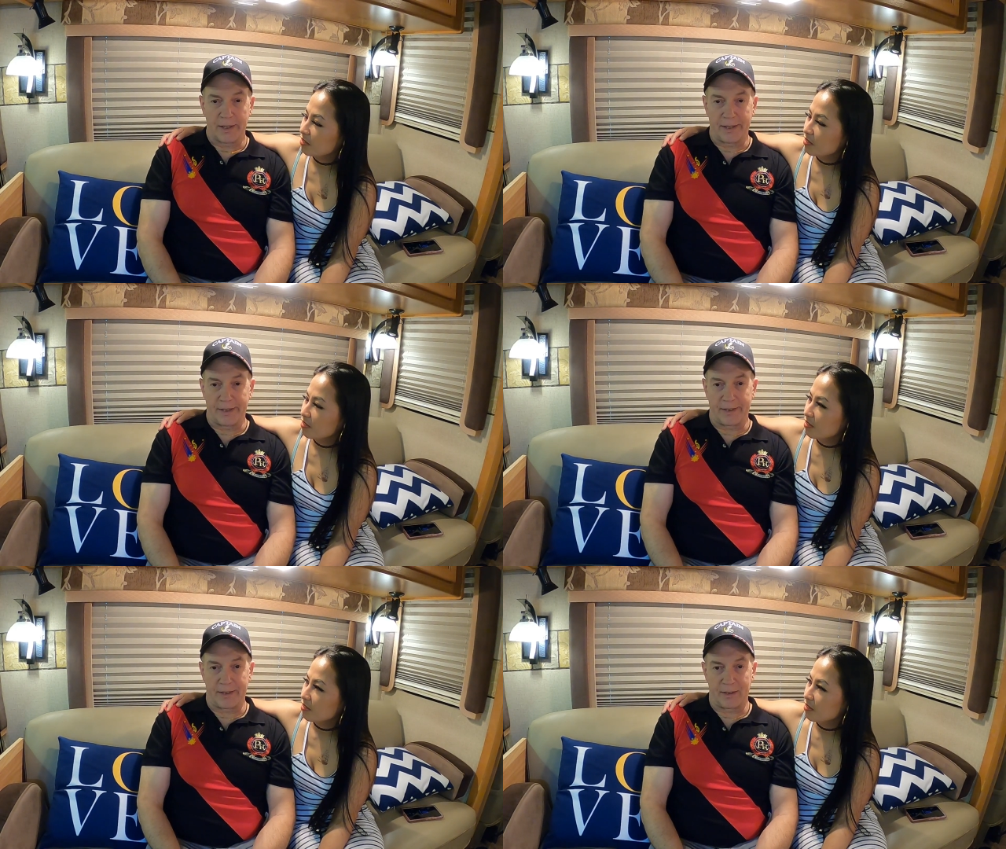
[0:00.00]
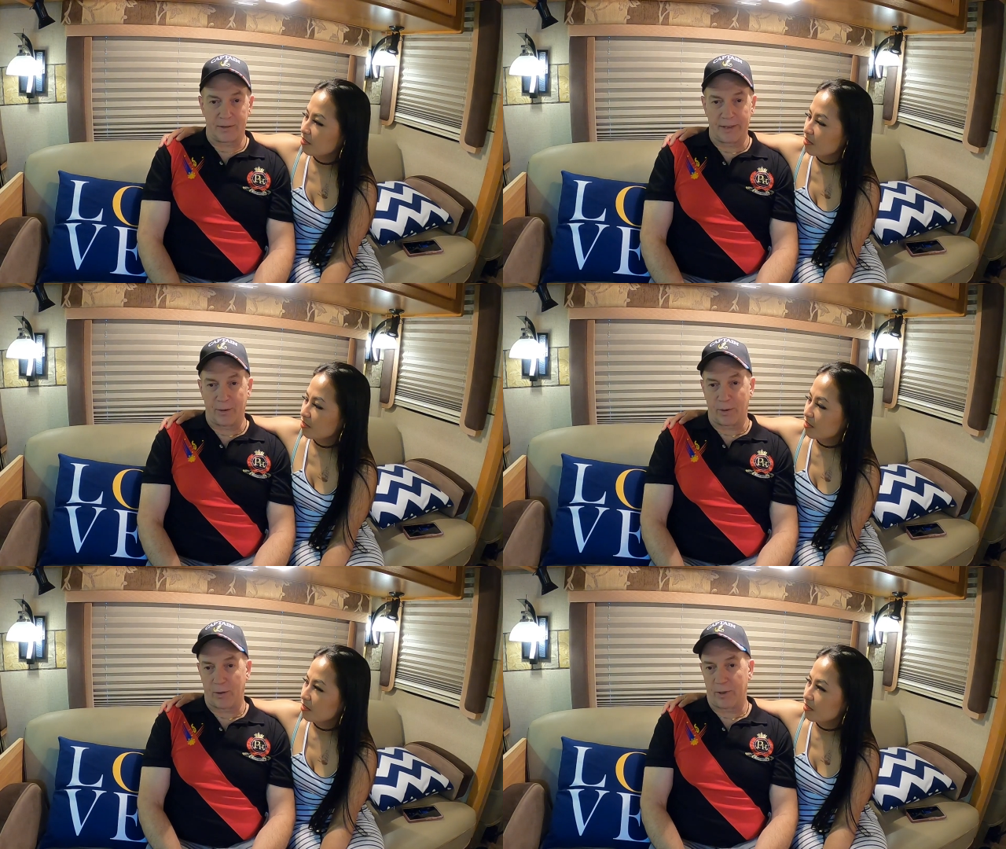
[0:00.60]
Speaker 1: and uh, I uh, said
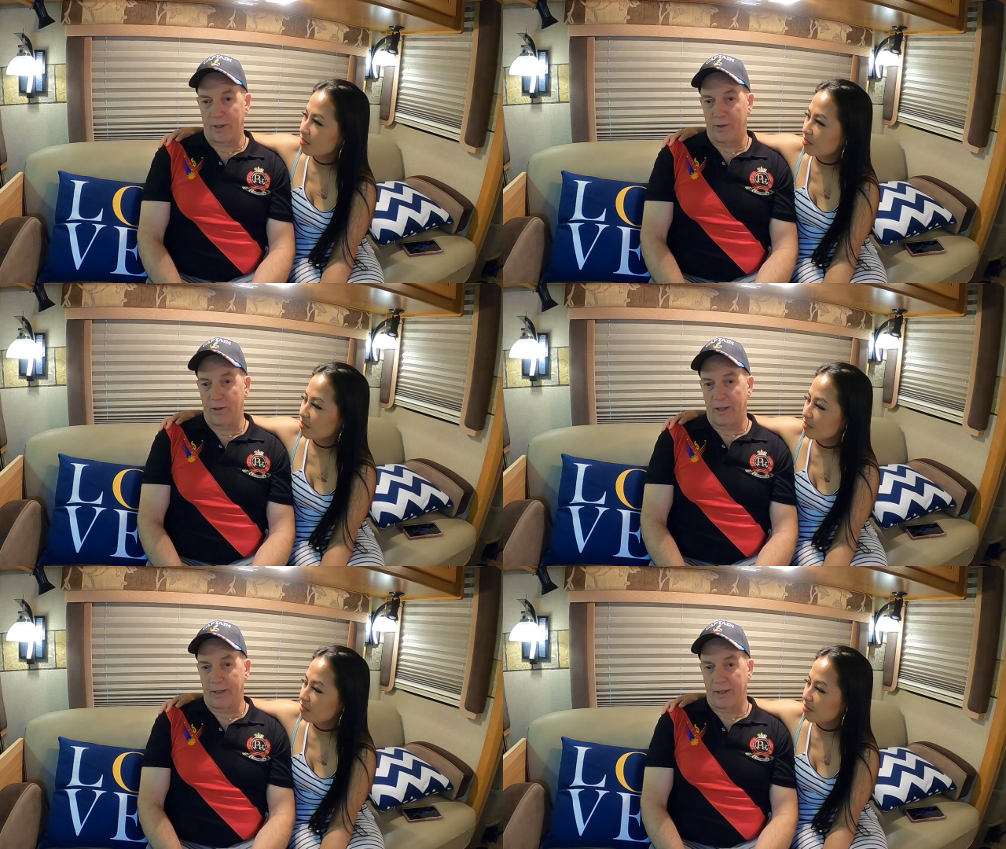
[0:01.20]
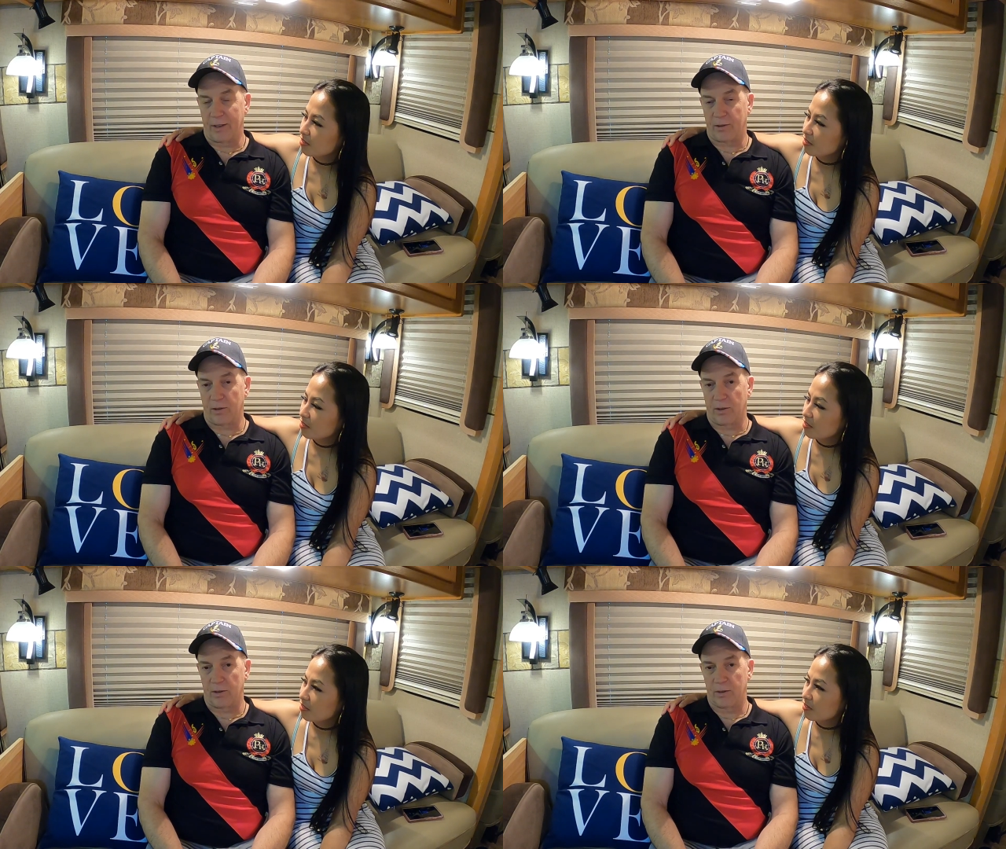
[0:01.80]
yeah we're not ready to do that yet
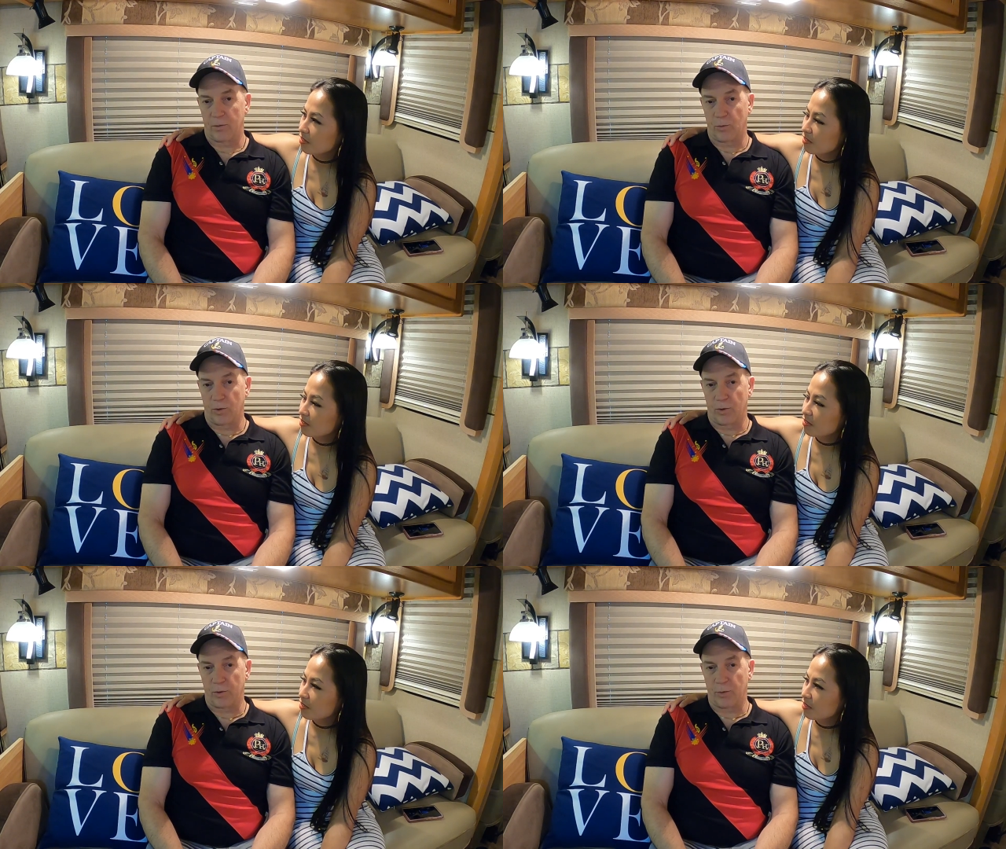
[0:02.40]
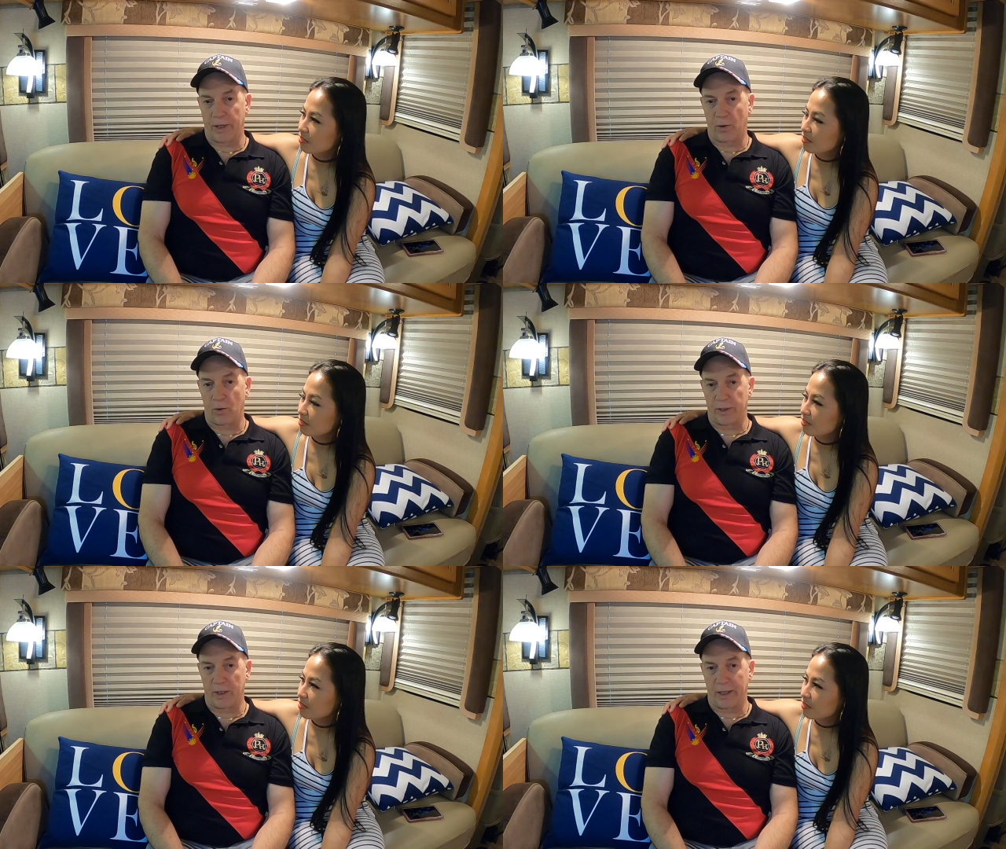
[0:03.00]
so we'll, we'll get a
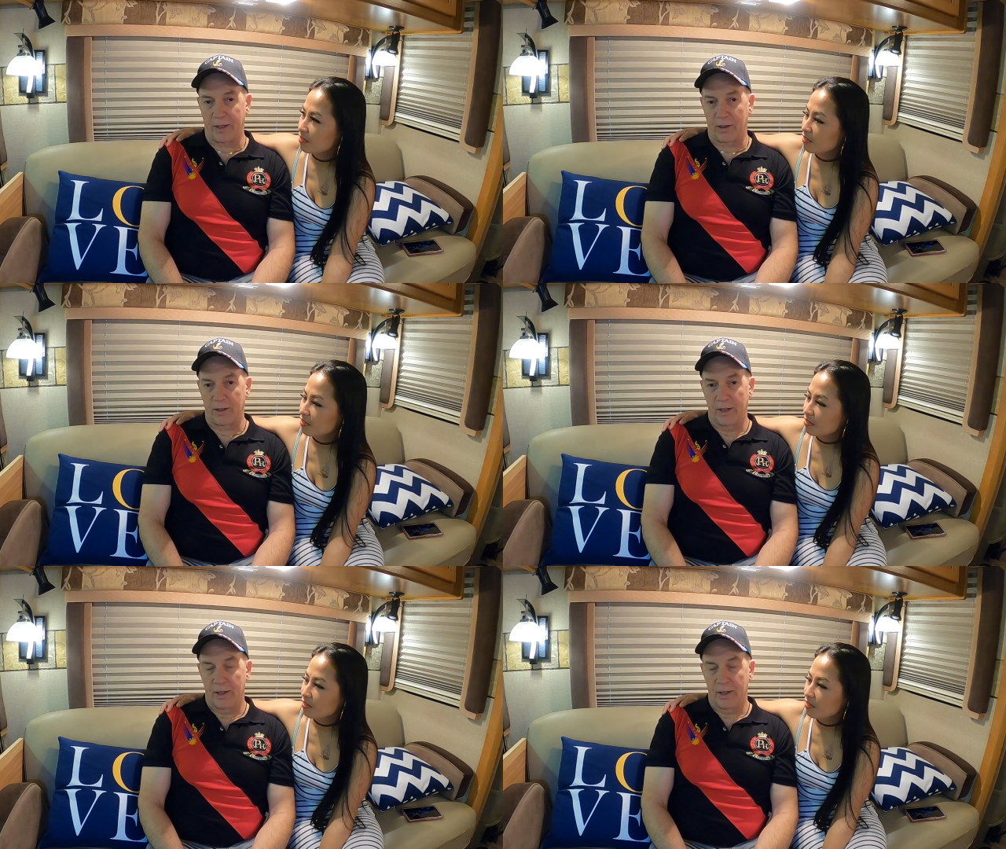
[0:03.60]
hold of you later.